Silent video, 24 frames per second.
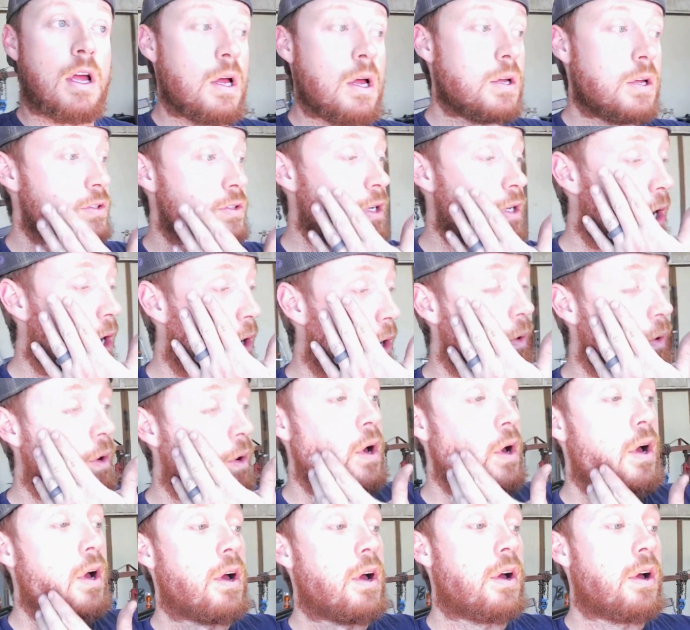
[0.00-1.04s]
So
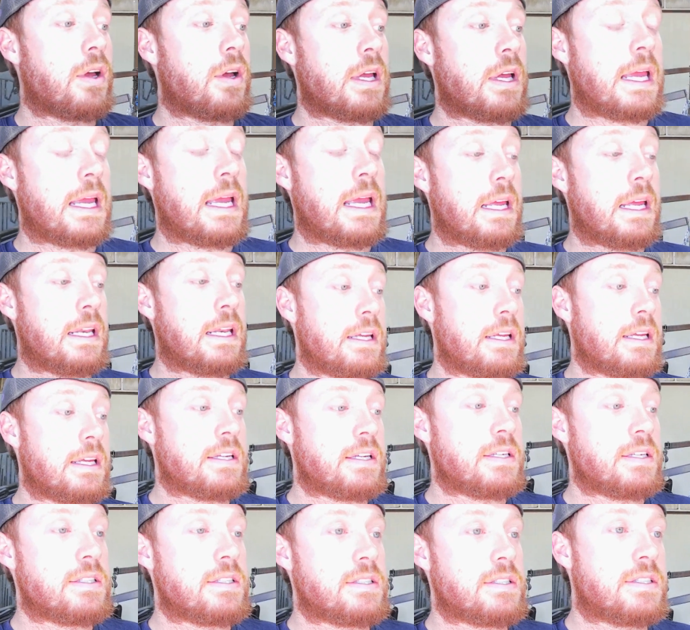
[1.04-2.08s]
it
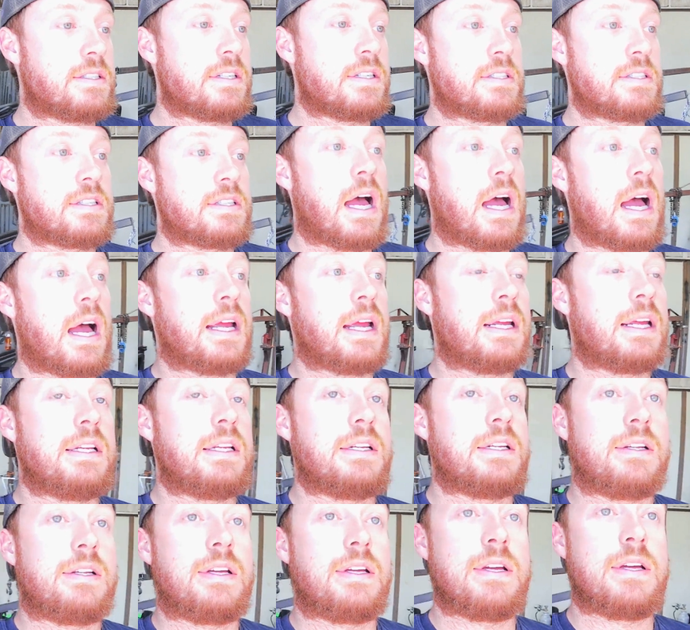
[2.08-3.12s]
is designed,